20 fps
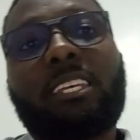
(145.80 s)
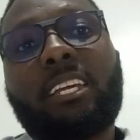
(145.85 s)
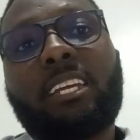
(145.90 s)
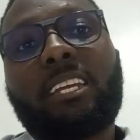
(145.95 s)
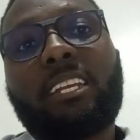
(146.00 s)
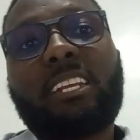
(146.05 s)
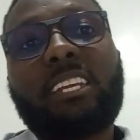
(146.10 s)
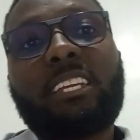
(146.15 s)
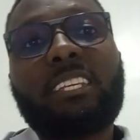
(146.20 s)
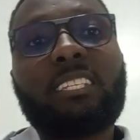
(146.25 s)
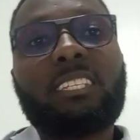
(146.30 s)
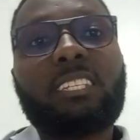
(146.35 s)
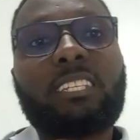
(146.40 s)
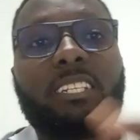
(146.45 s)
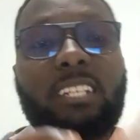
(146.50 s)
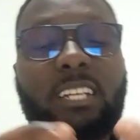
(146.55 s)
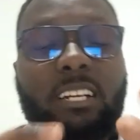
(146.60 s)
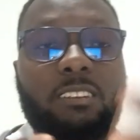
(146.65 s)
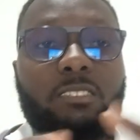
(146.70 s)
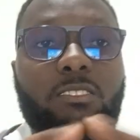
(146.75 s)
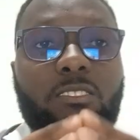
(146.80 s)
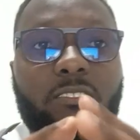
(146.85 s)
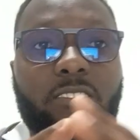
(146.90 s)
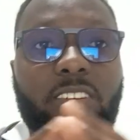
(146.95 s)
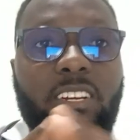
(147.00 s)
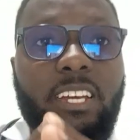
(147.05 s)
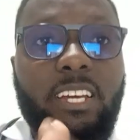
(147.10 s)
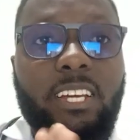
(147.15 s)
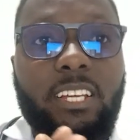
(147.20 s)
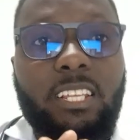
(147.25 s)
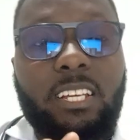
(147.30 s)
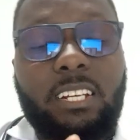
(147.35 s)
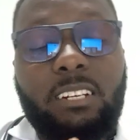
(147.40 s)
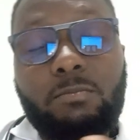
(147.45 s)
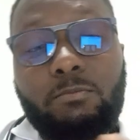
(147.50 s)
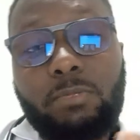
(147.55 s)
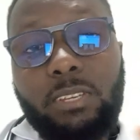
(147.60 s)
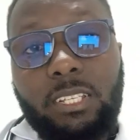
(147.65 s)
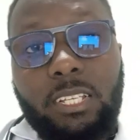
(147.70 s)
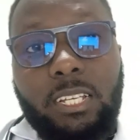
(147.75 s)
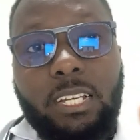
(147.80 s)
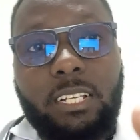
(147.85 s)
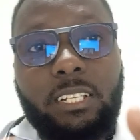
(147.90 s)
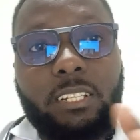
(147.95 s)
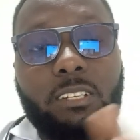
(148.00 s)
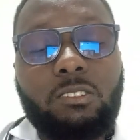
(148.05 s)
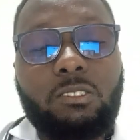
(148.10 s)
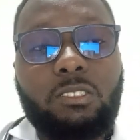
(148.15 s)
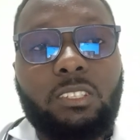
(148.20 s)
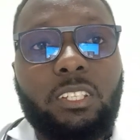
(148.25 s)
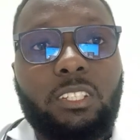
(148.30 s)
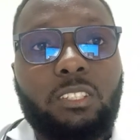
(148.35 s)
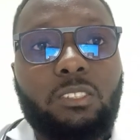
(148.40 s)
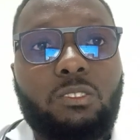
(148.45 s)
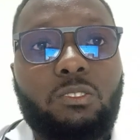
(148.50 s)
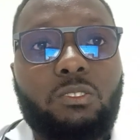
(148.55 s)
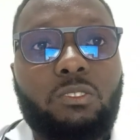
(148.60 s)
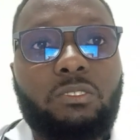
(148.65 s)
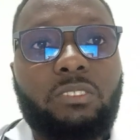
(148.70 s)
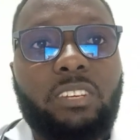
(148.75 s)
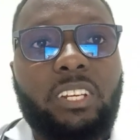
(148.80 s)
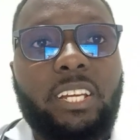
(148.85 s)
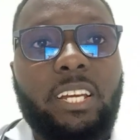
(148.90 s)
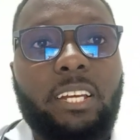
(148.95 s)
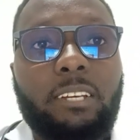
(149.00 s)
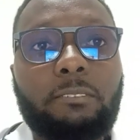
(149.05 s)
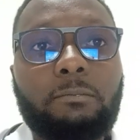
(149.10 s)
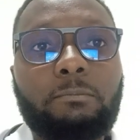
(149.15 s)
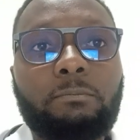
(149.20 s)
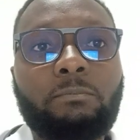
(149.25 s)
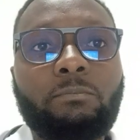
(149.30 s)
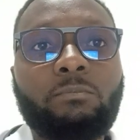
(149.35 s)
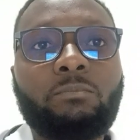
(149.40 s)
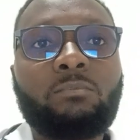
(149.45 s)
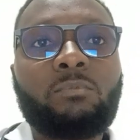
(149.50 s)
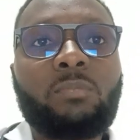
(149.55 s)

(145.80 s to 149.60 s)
then Neisseria gonorrhea, that basically causes gonorrhea.